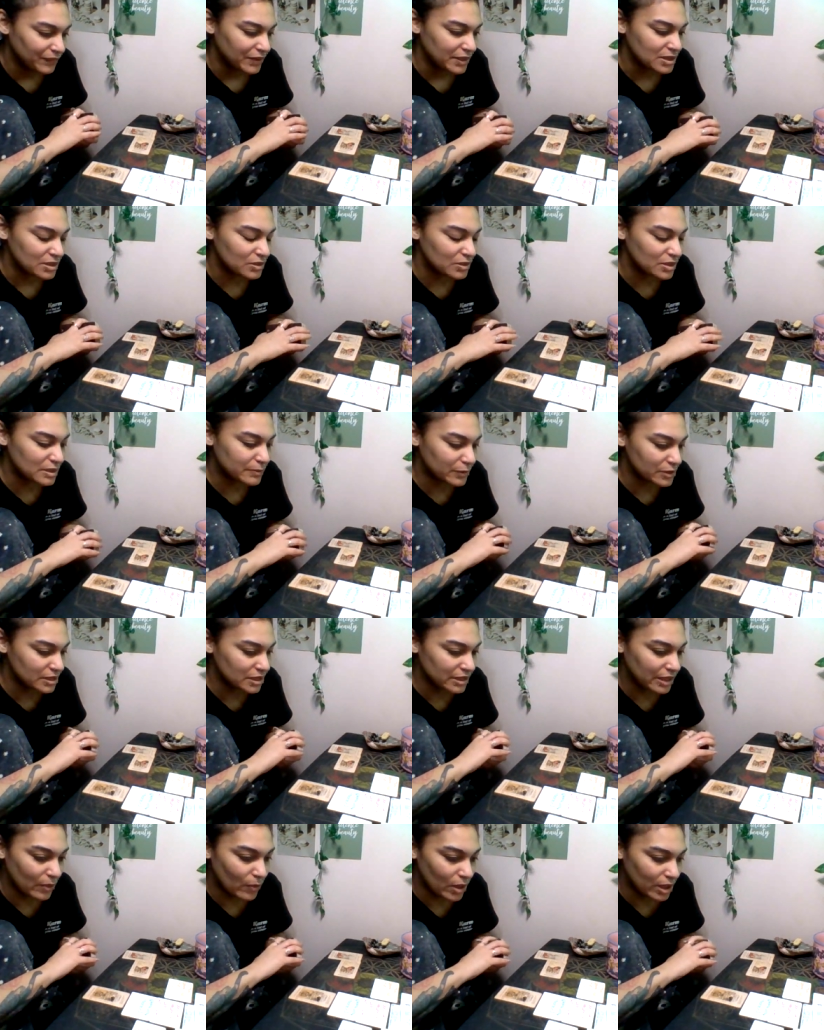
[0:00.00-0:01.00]
So this
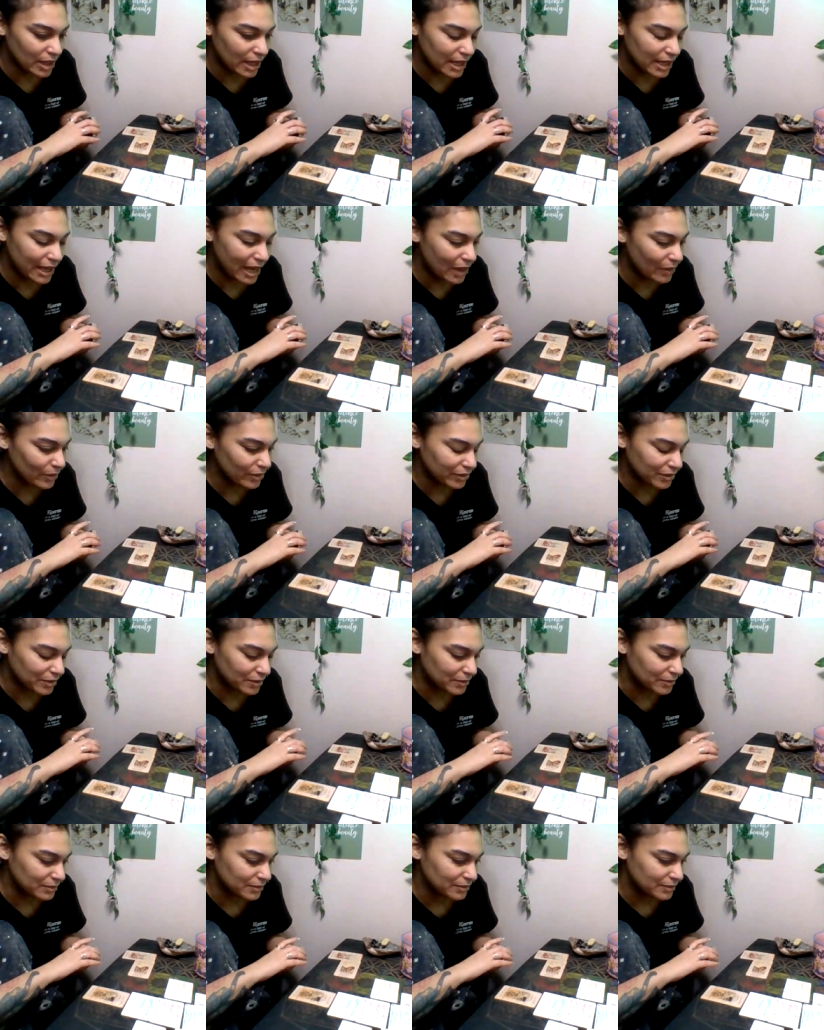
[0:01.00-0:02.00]
person, they want to hang out with you.